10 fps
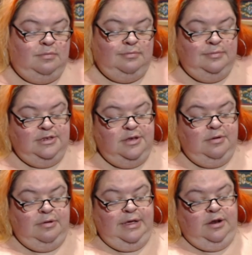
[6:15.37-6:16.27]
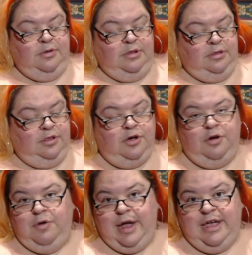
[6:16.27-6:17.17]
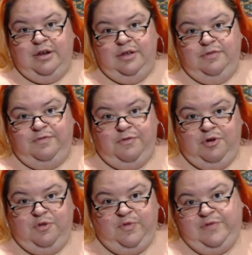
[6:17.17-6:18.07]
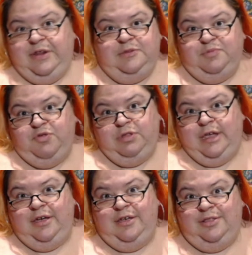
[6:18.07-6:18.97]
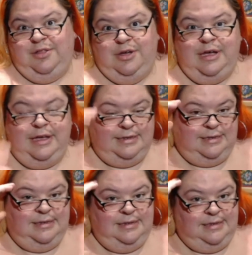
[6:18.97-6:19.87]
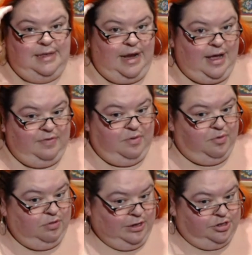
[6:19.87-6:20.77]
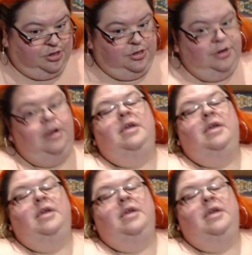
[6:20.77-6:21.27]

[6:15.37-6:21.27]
so it'll look great for 50s bowling look, since he's going to have the bowling shirt,